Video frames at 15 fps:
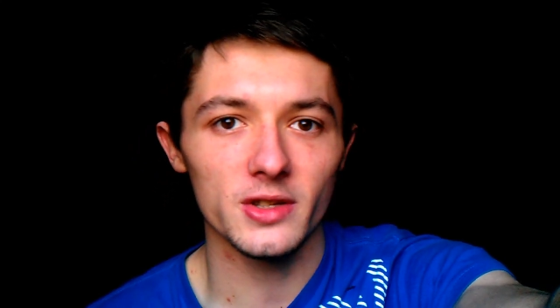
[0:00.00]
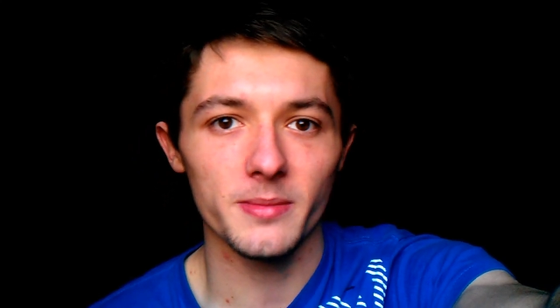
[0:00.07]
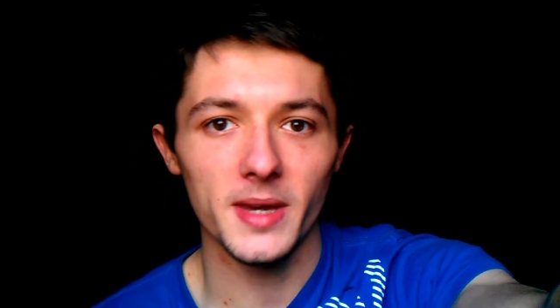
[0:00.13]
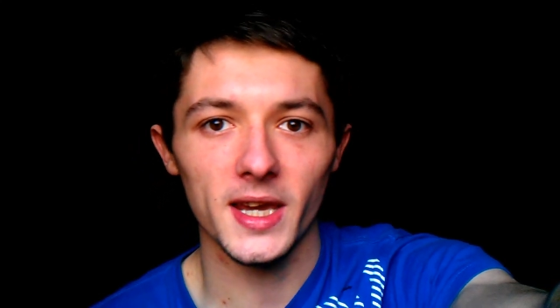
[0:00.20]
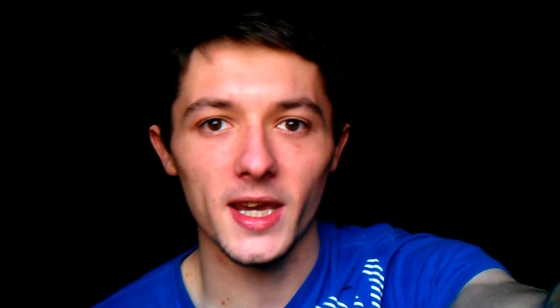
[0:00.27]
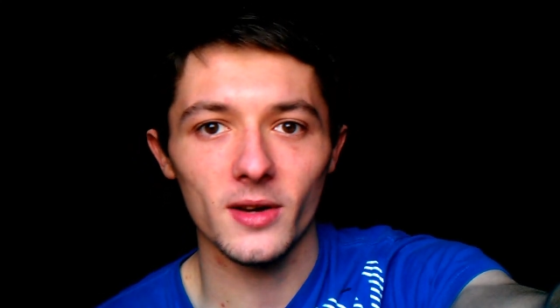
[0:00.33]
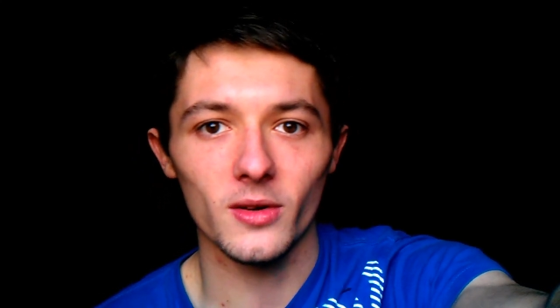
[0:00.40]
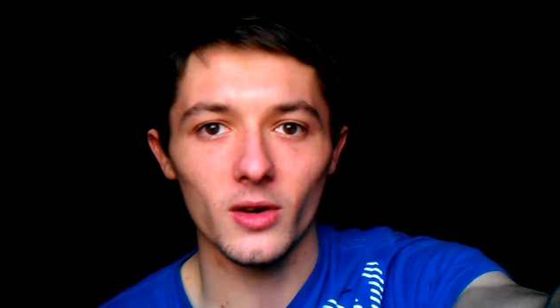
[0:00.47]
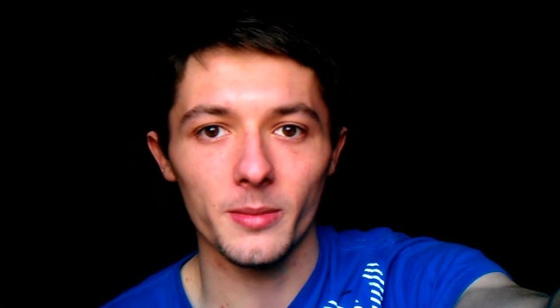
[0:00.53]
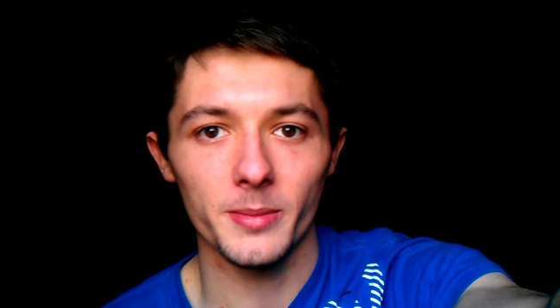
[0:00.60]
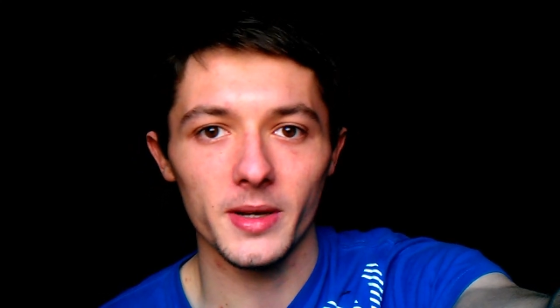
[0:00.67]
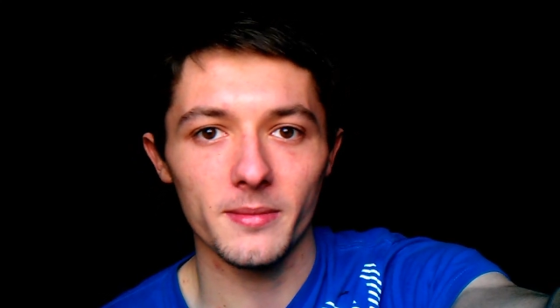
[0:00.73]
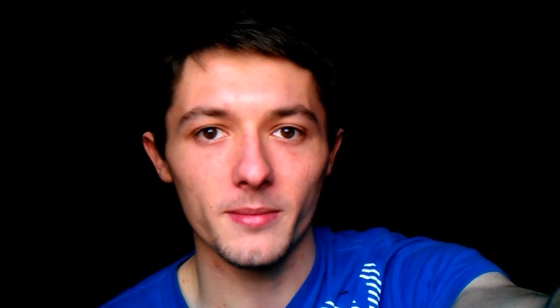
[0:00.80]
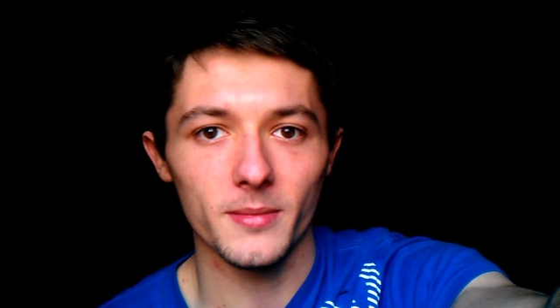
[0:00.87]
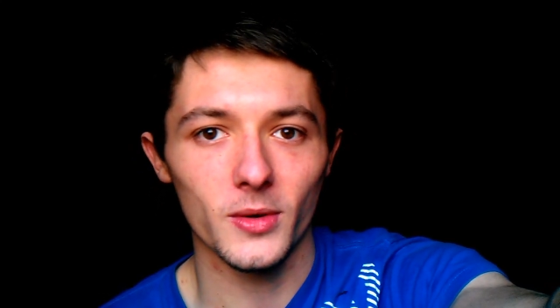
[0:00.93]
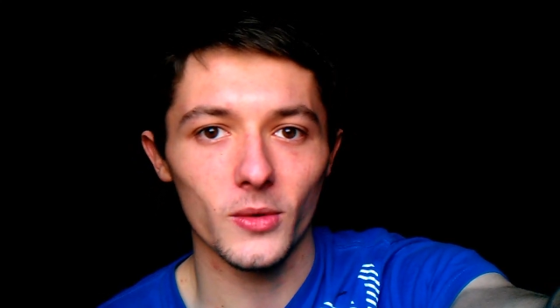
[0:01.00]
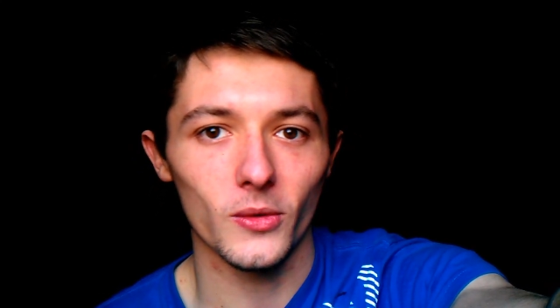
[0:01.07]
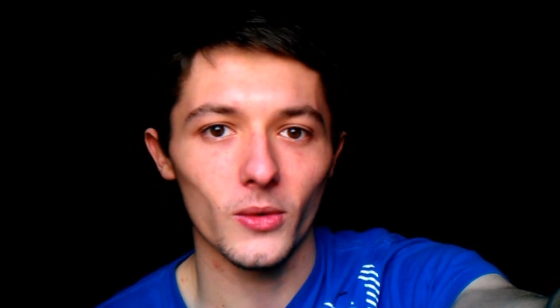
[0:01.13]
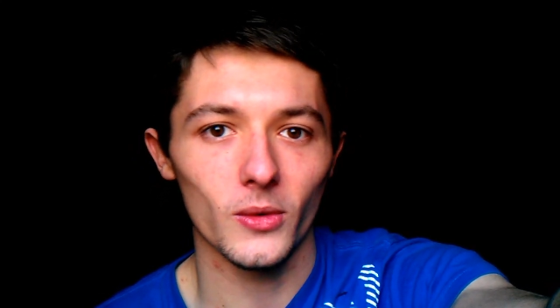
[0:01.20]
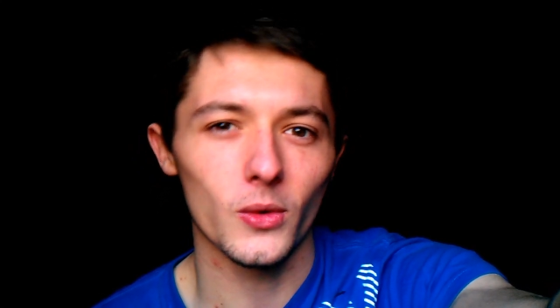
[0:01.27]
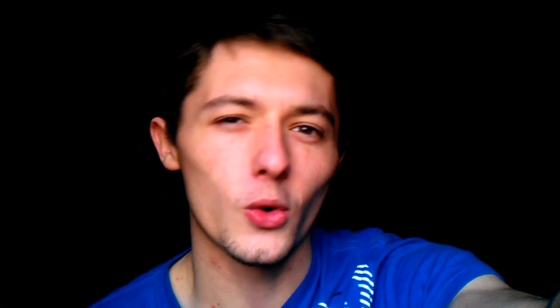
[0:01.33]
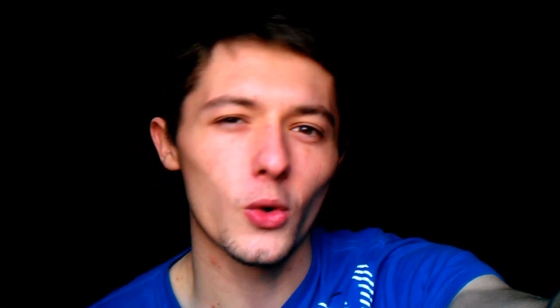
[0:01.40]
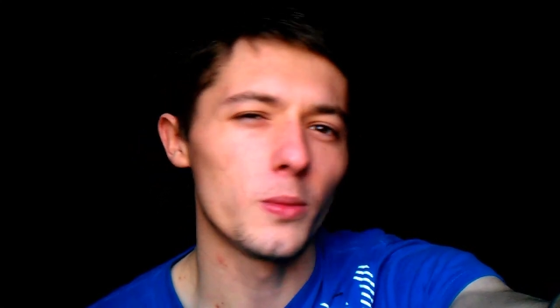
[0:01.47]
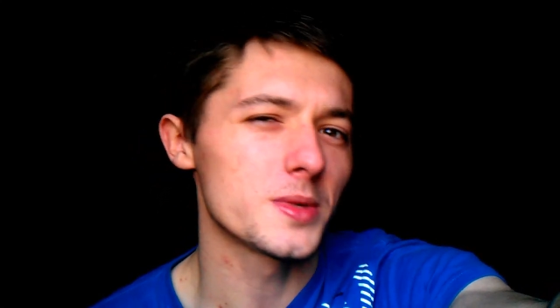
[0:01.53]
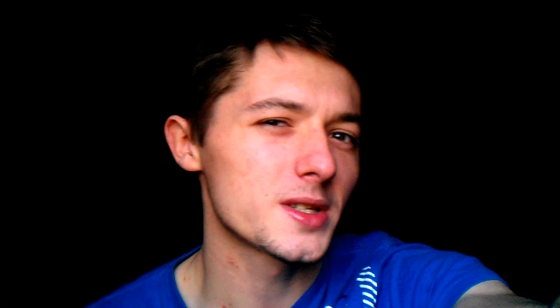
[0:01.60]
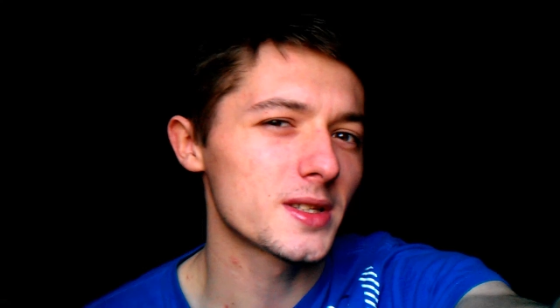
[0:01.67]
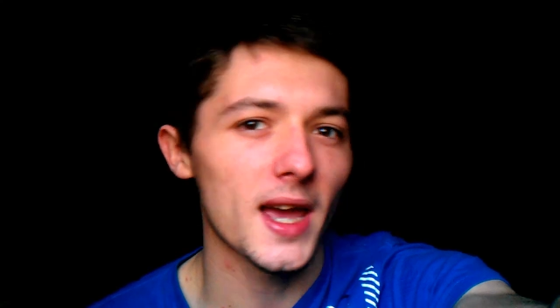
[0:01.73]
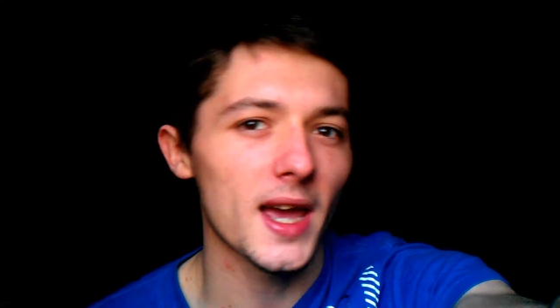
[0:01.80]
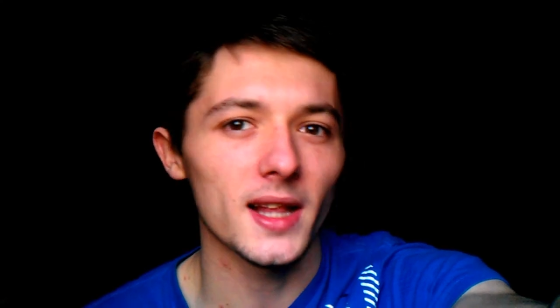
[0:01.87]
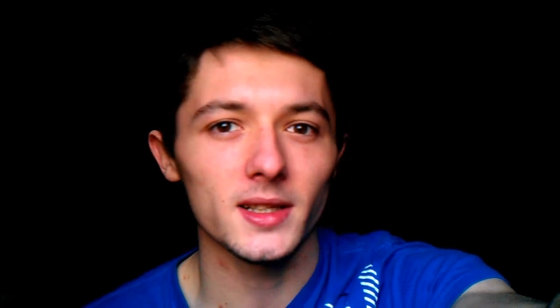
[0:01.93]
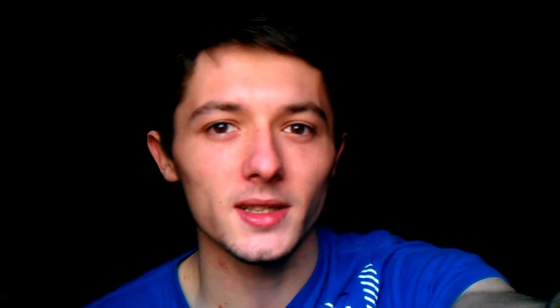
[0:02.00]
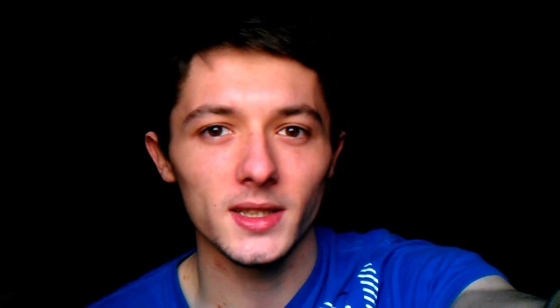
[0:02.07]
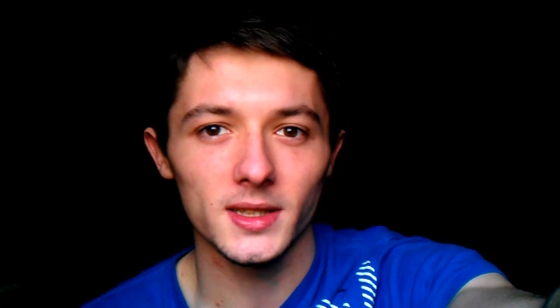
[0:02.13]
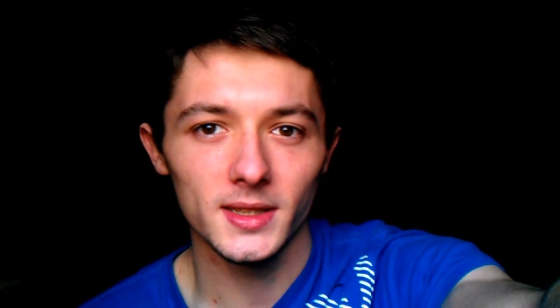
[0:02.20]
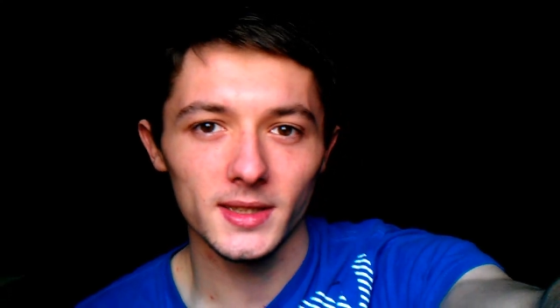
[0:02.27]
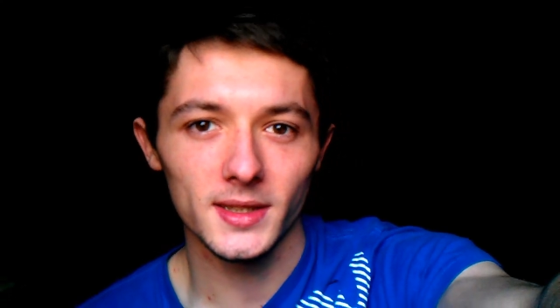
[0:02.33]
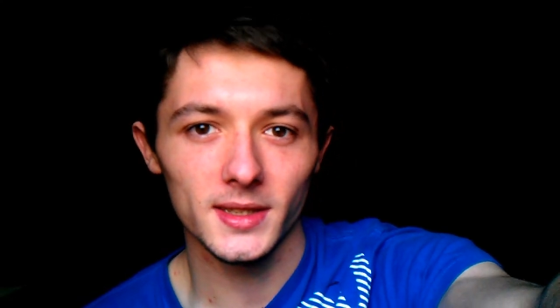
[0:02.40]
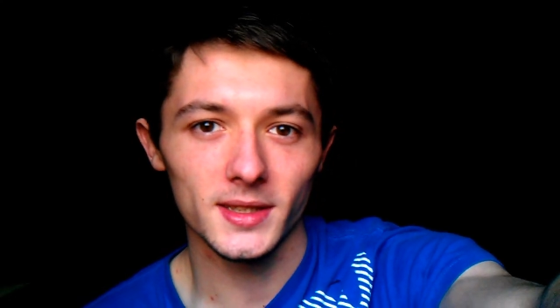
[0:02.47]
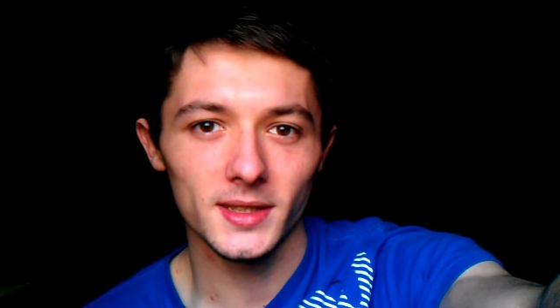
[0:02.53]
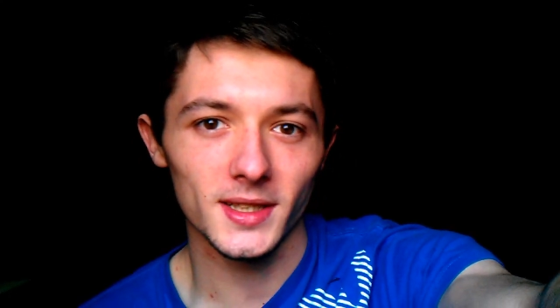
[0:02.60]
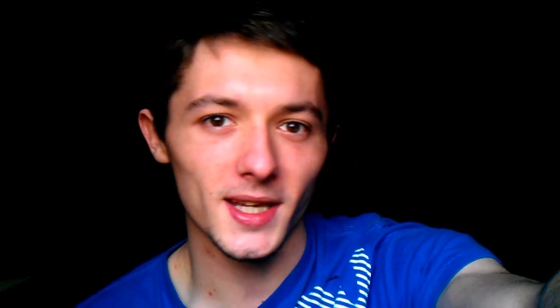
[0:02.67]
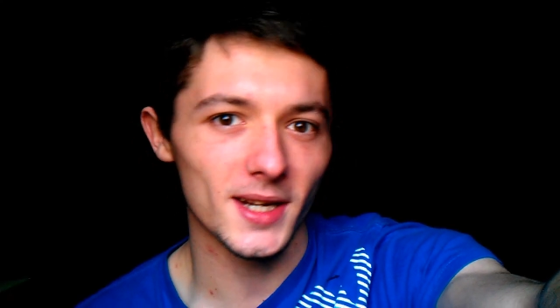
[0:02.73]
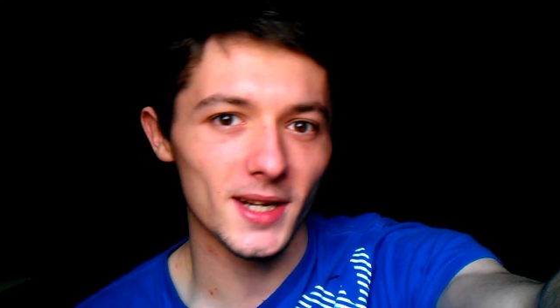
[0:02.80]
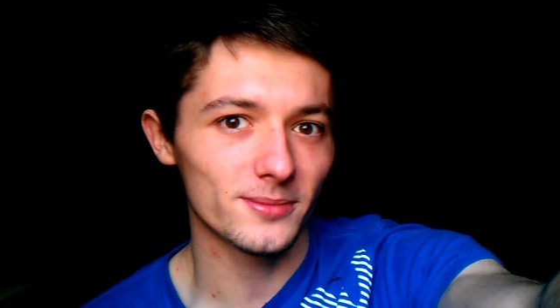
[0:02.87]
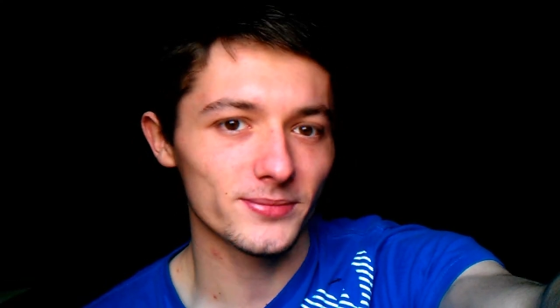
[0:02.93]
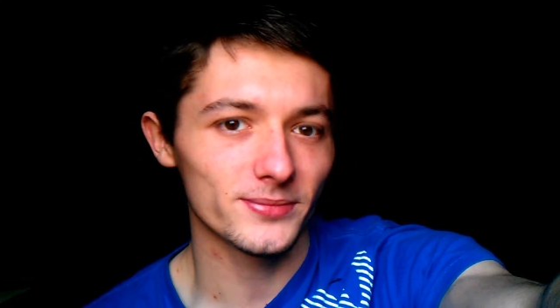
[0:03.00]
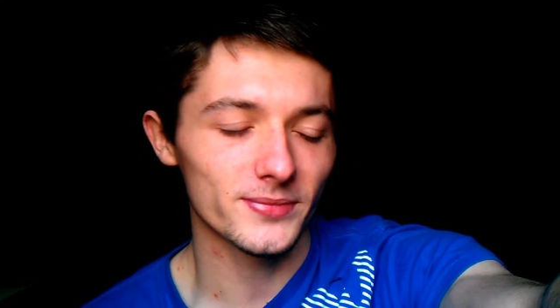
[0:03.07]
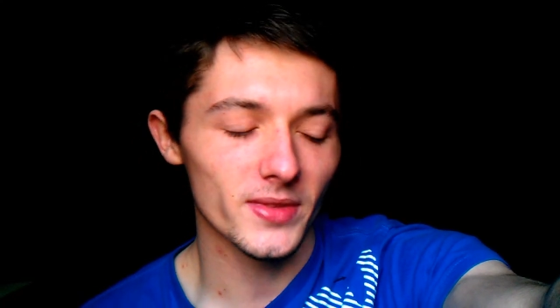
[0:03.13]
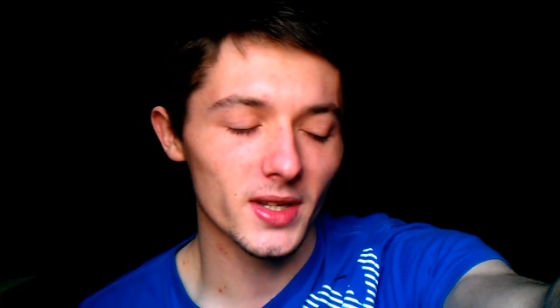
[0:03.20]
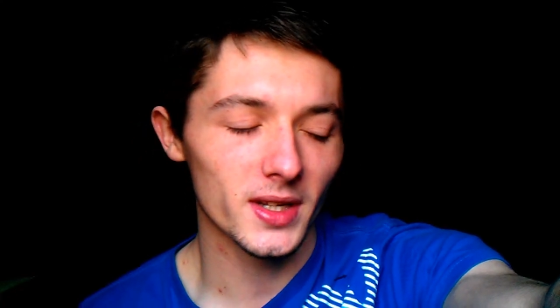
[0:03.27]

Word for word: Just to make it all a bit more home-styled, you know.